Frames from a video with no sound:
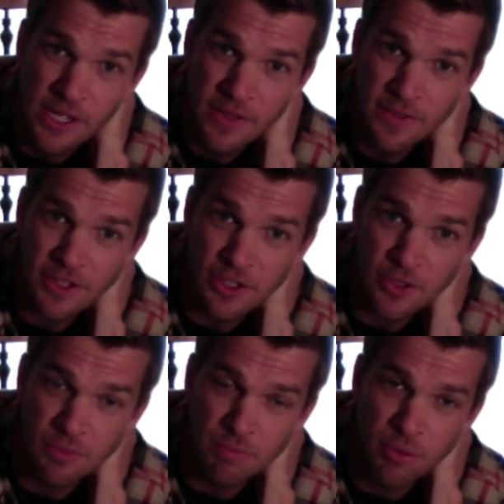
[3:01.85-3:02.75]
Then
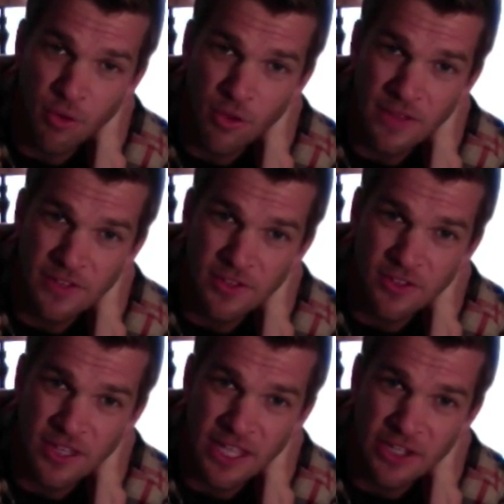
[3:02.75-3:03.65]
you pull on the
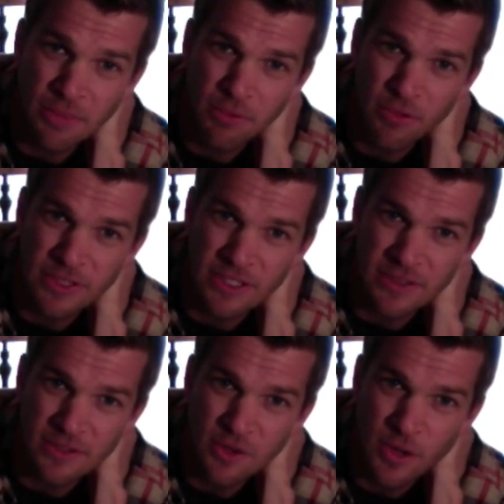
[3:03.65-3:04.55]
skin, you're pulling
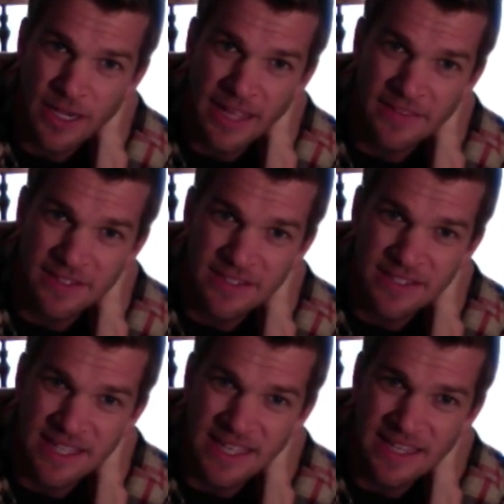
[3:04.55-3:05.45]
the coin and the
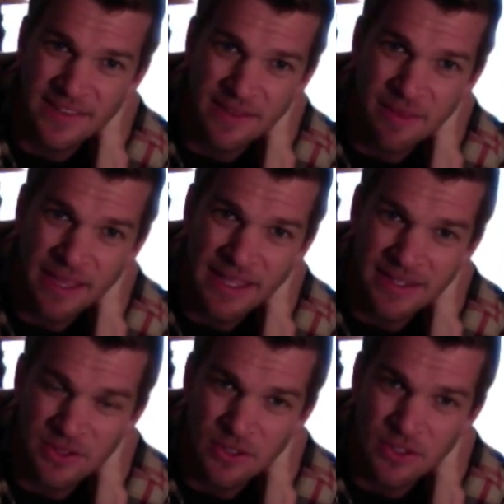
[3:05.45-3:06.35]
skin and then making
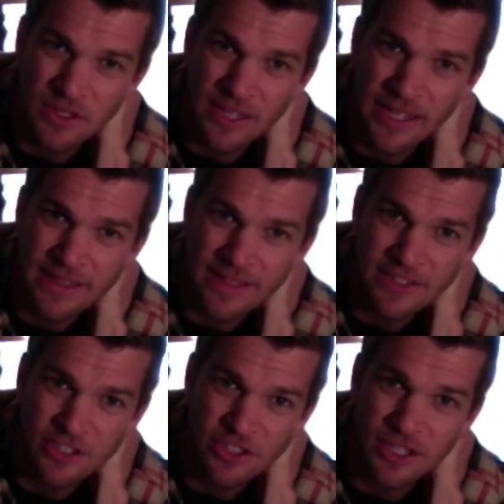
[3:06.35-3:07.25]
it look like that
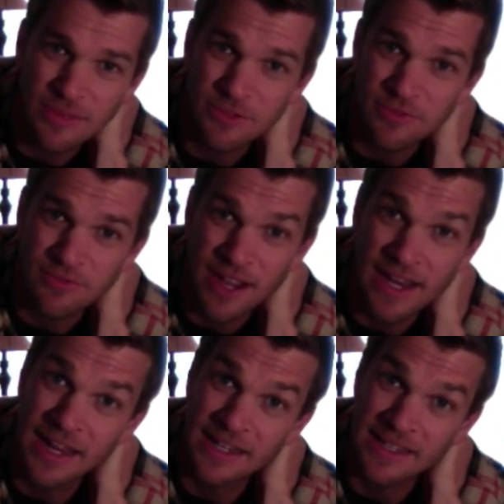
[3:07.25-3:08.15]
just comes right
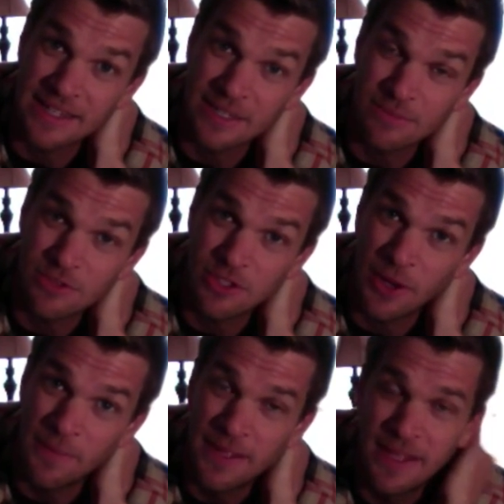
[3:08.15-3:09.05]
out of there.
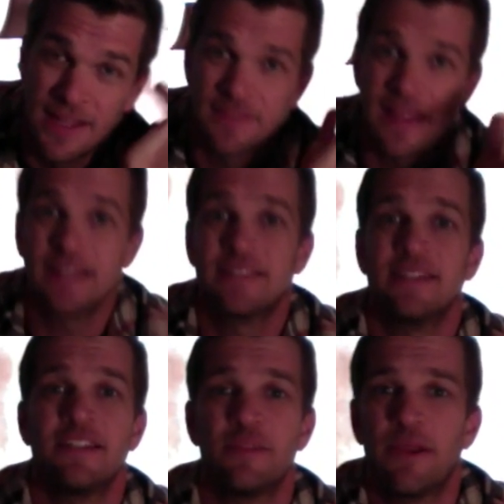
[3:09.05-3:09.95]
So that's the
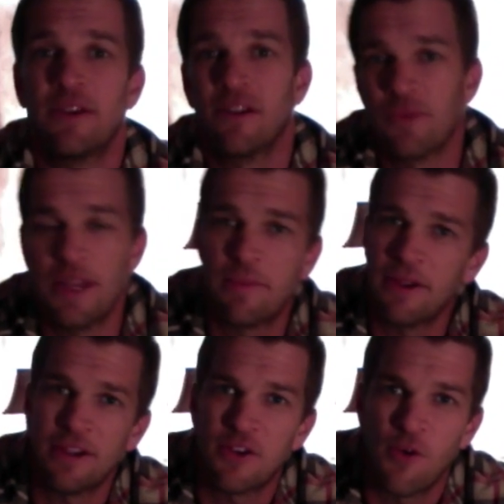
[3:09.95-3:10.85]
disappearing and
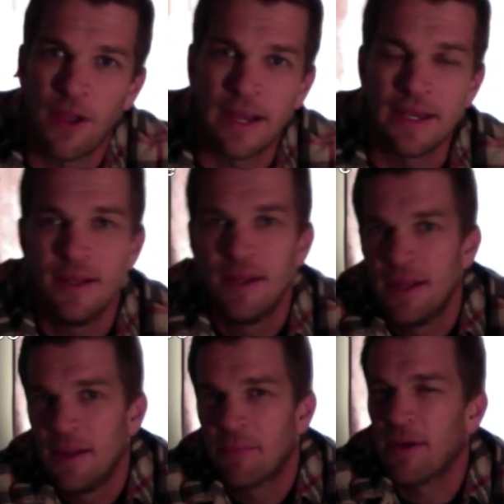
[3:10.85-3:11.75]
reappearing coin.
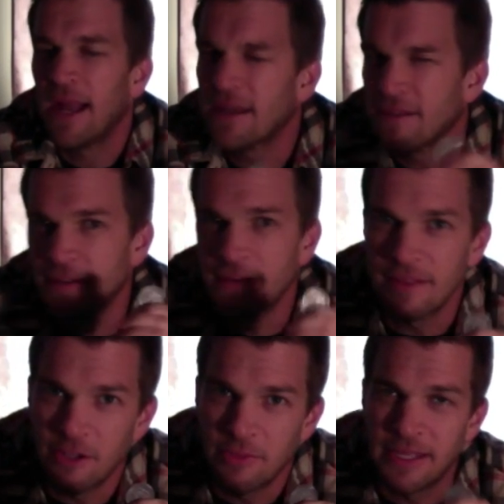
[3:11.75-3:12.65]
Practice it a
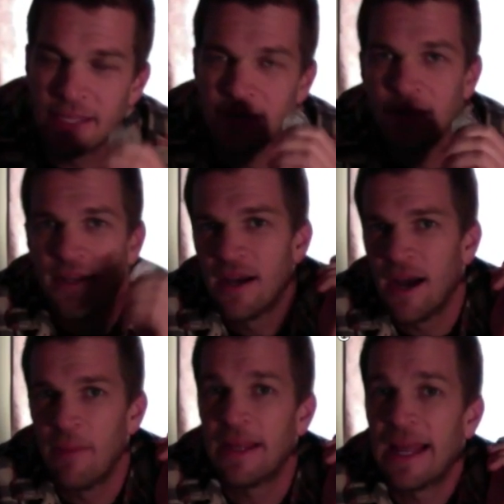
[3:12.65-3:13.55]
little bit,
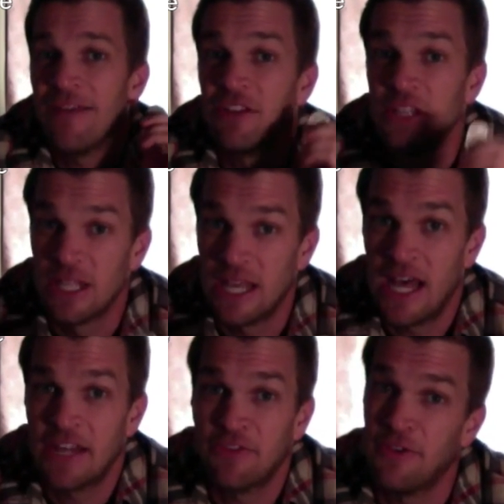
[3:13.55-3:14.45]
but have a
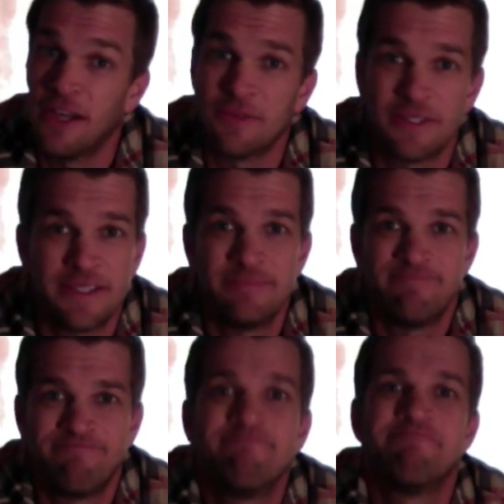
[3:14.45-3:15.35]
lot of fun with it.
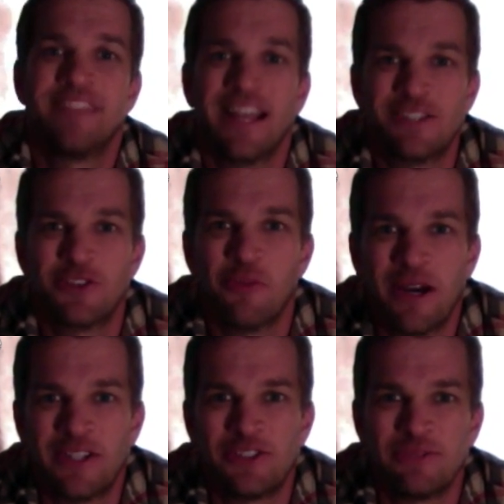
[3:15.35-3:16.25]
Thanks so
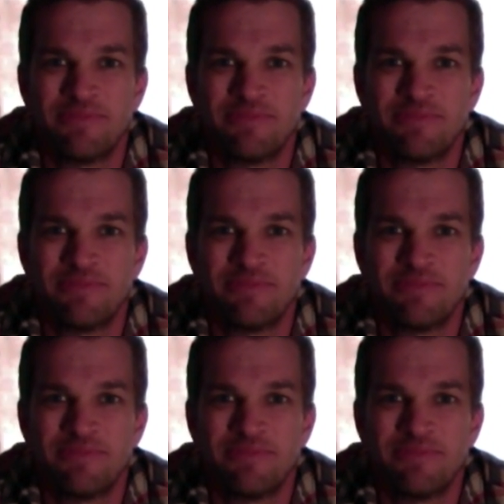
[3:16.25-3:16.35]
much.